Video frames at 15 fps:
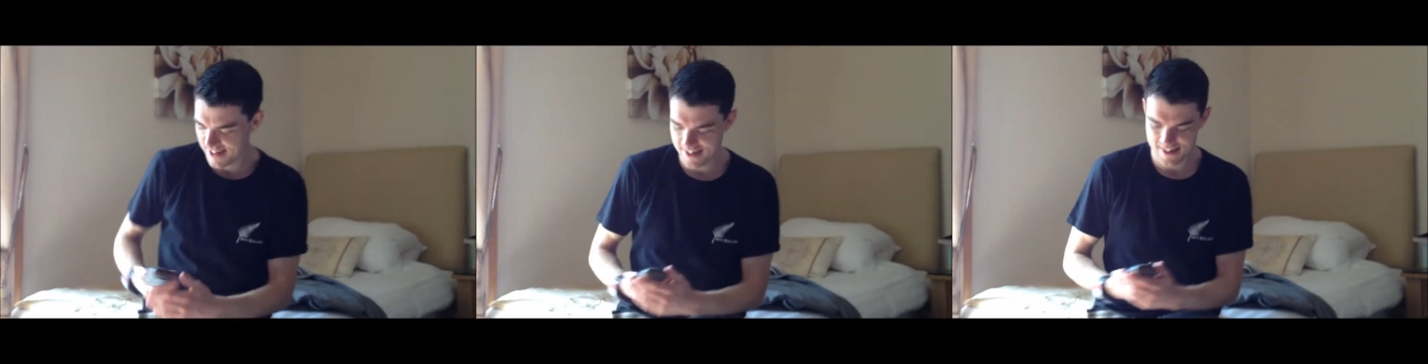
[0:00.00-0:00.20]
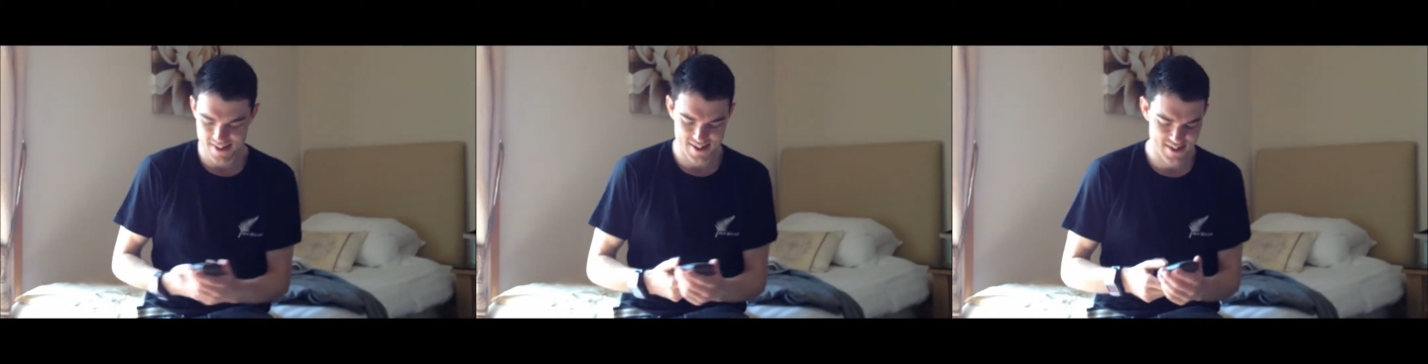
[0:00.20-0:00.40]

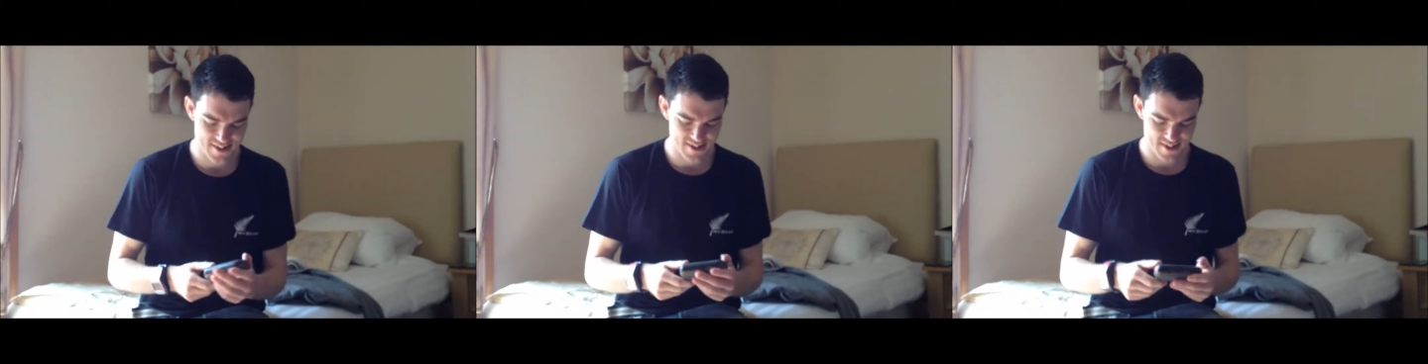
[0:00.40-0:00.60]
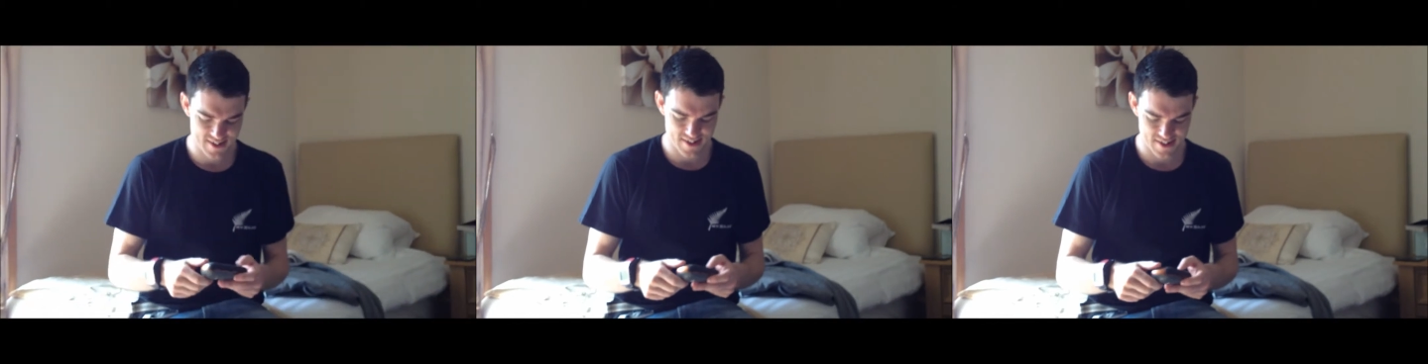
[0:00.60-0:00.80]
That's good.
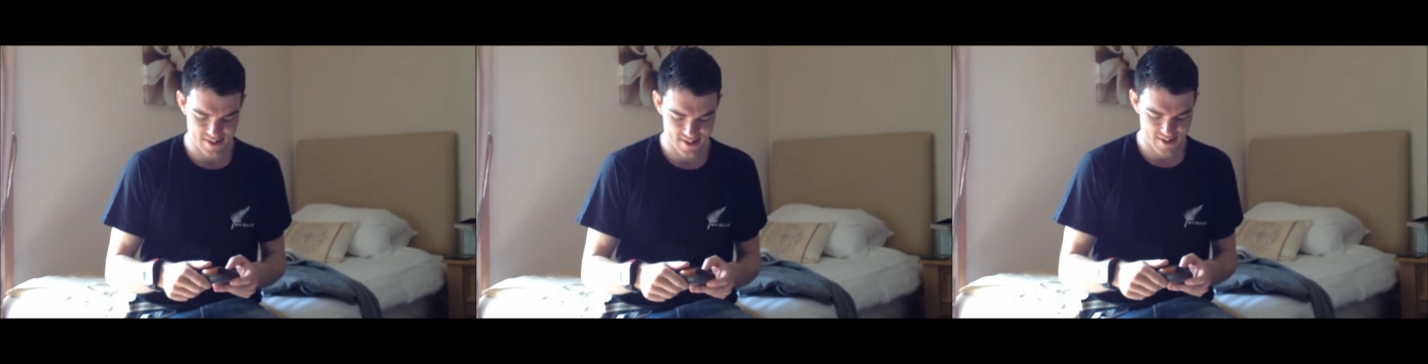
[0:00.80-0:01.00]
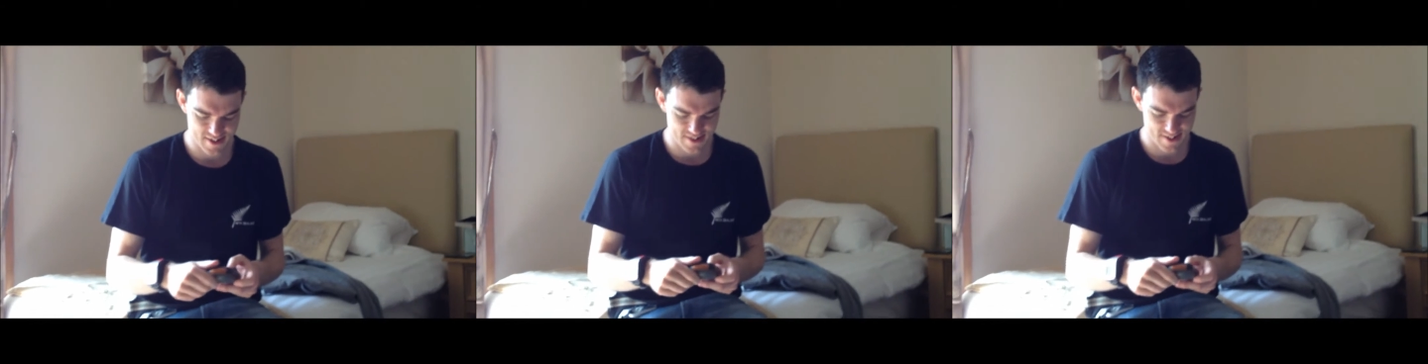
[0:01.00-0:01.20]

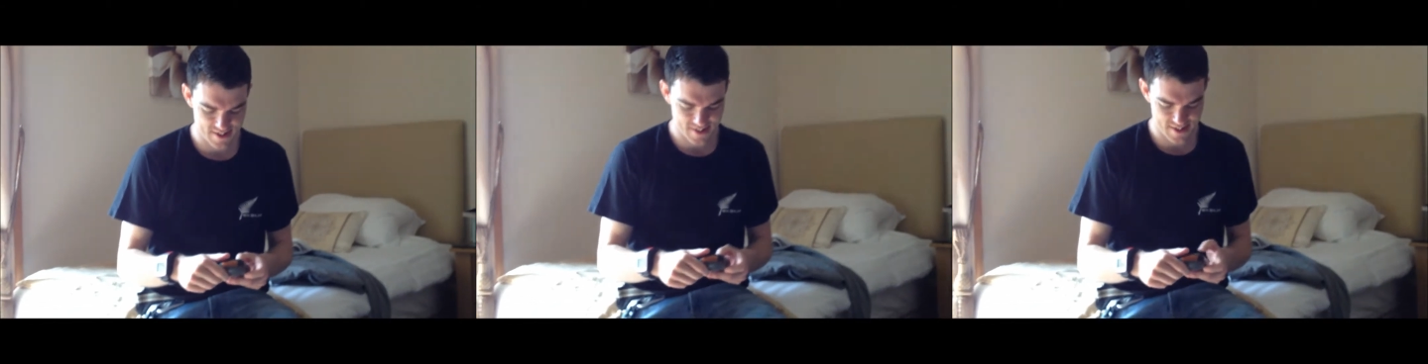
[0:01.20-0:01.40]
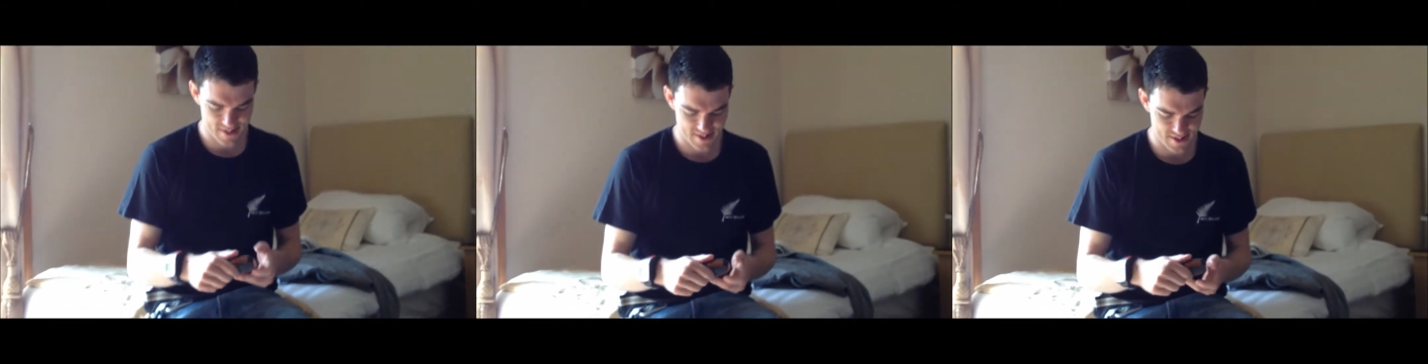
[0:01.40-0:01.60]

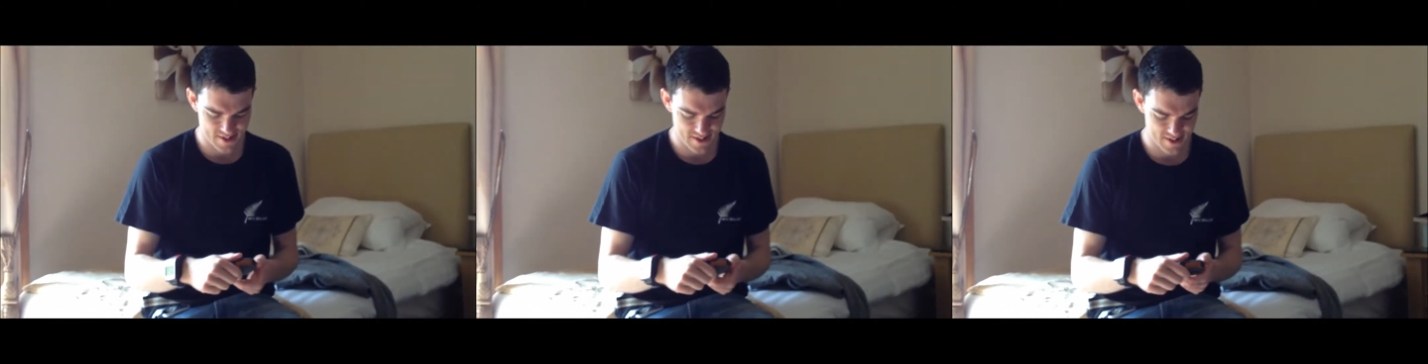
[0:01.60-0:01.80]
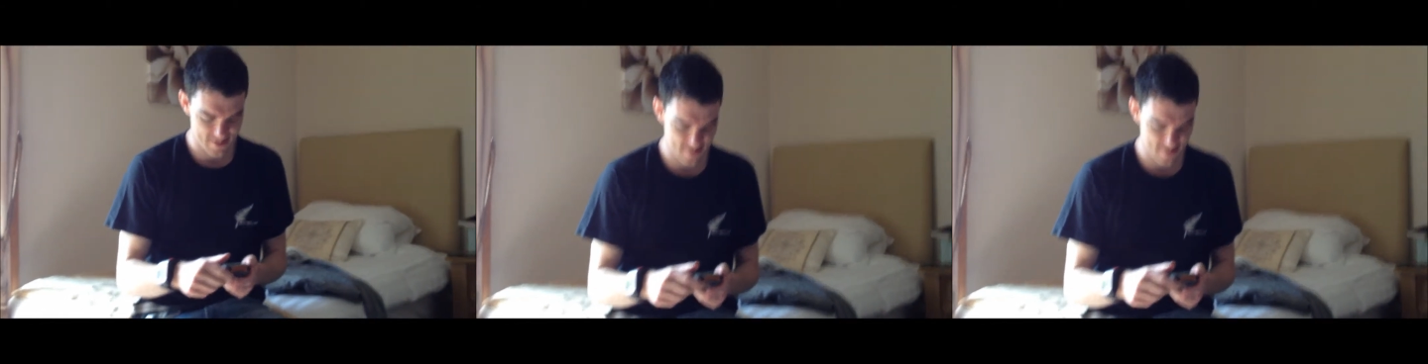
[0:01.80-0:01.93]
And uh,